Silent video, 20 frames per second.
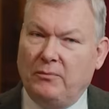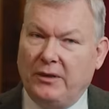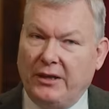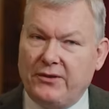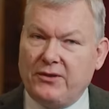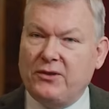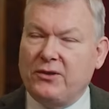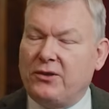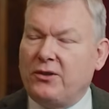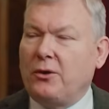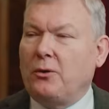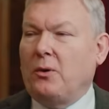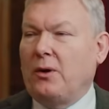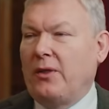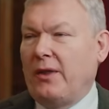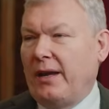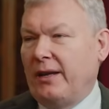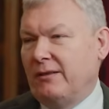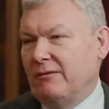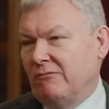listen to
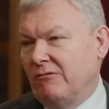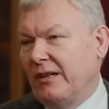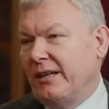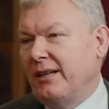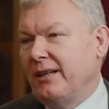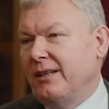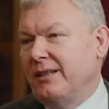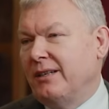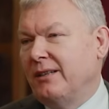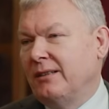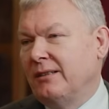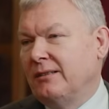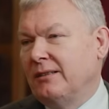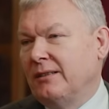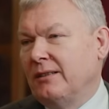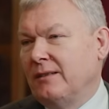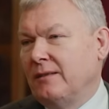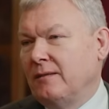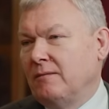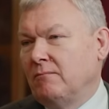and then read,
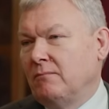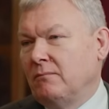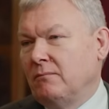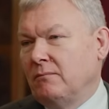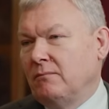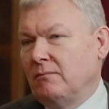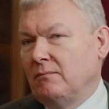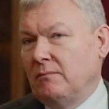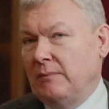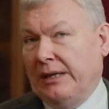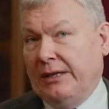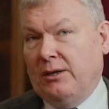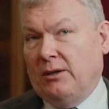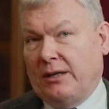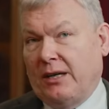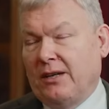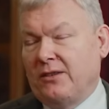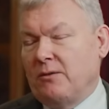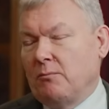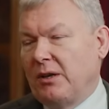in the
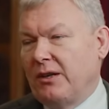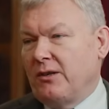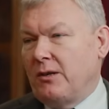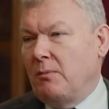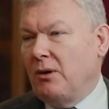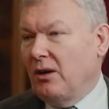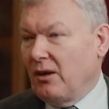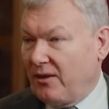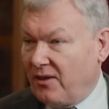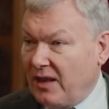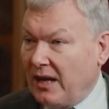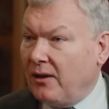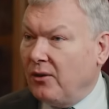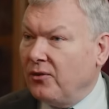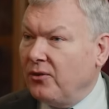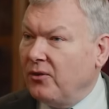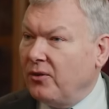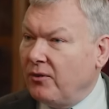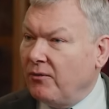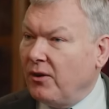case of Bletchley Park,
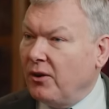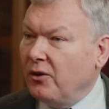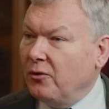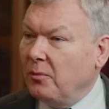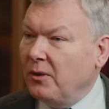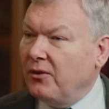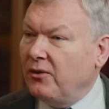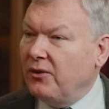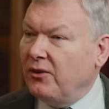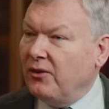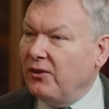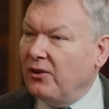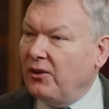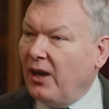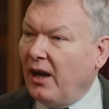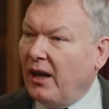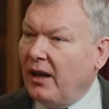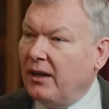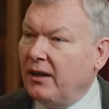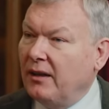thousands of those messages a
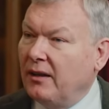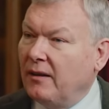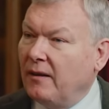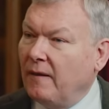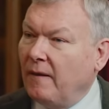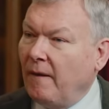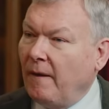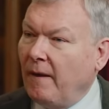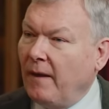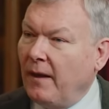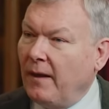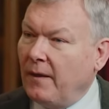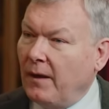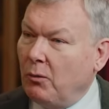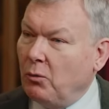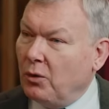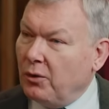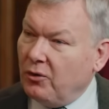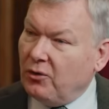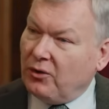day,
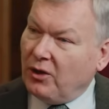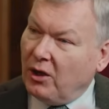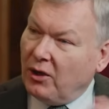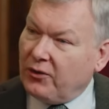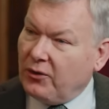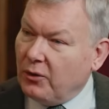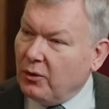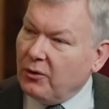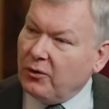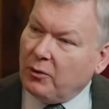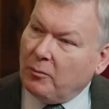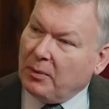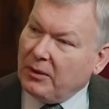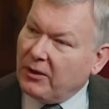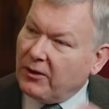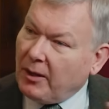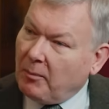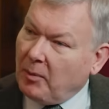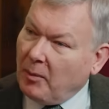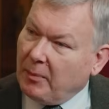then what you start to do is you
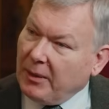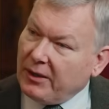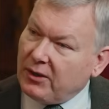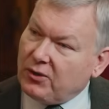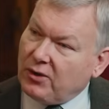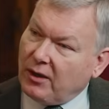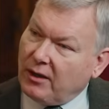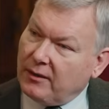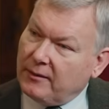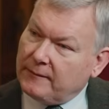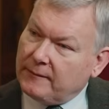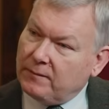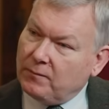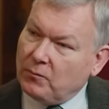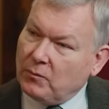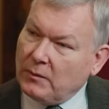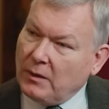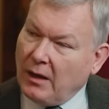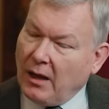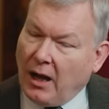build up a picture. Yes.
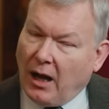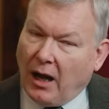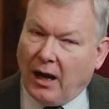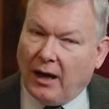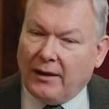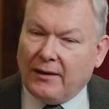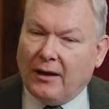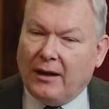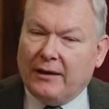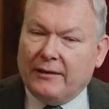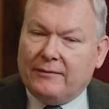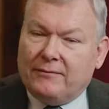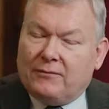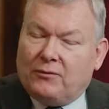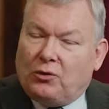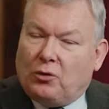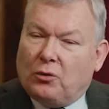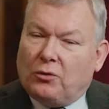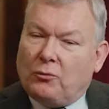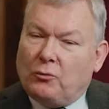
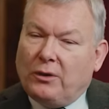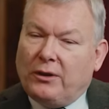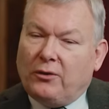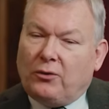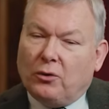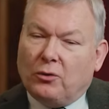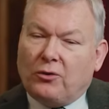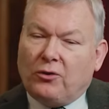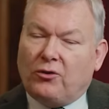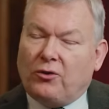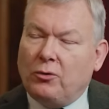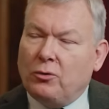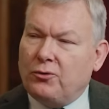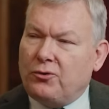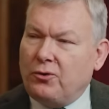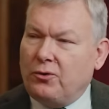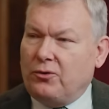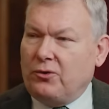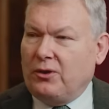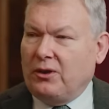When I talk to school
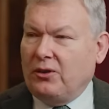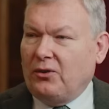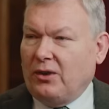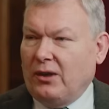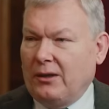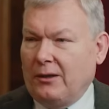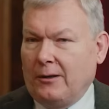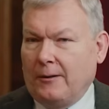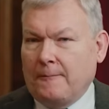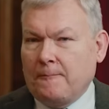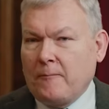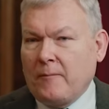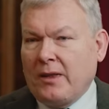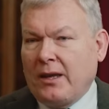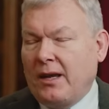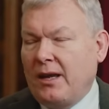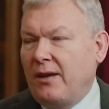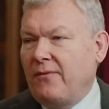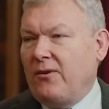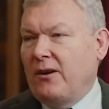children, I say,
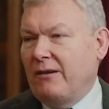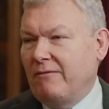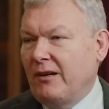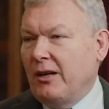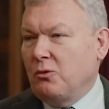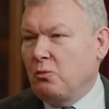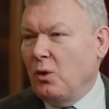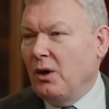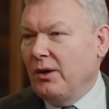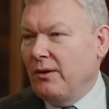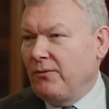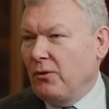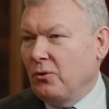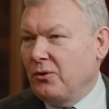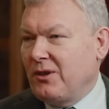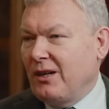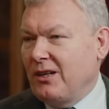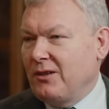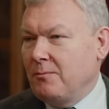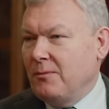if I read one of your
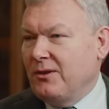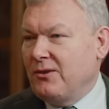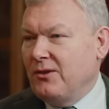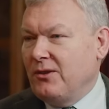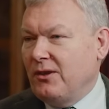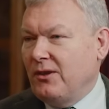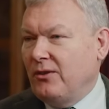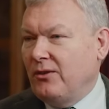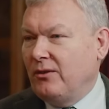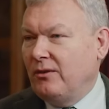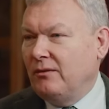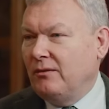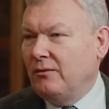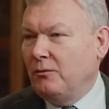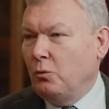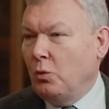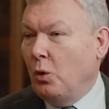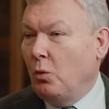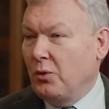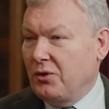text messages,
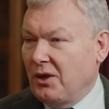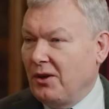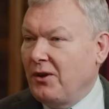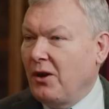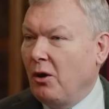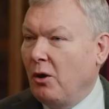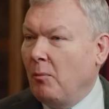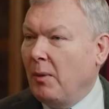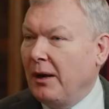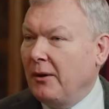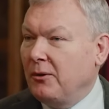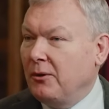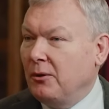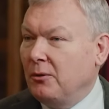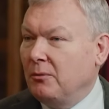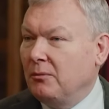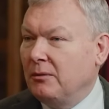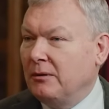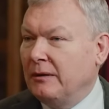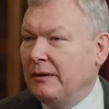what would I know about
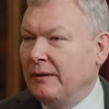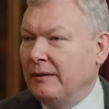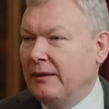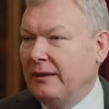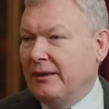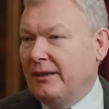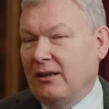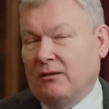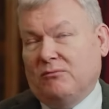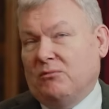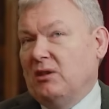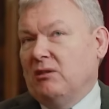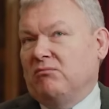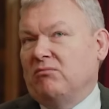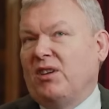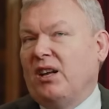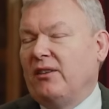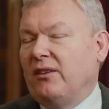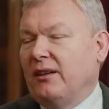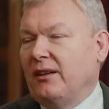you? And they go, well,
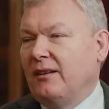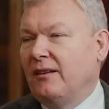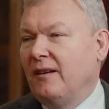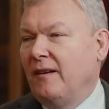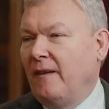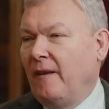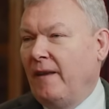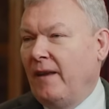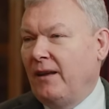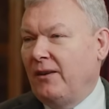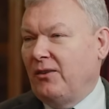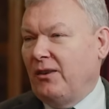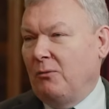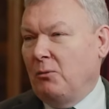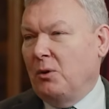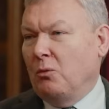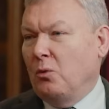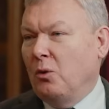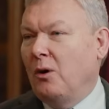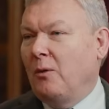nothing. No. I say,
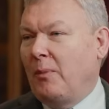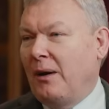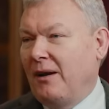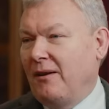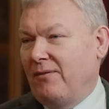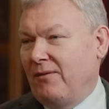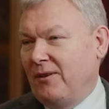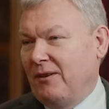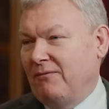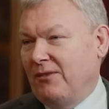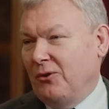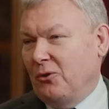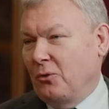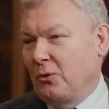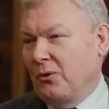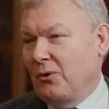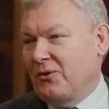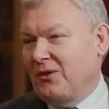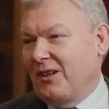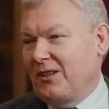well, what about if I read all
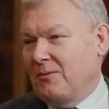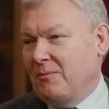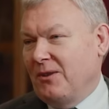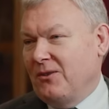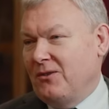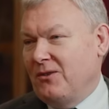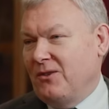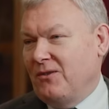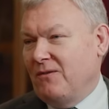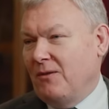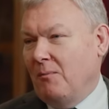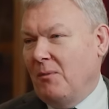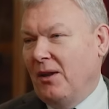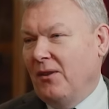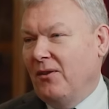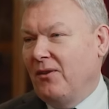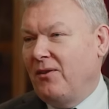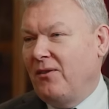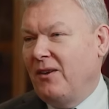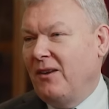your text messages for a
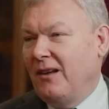month?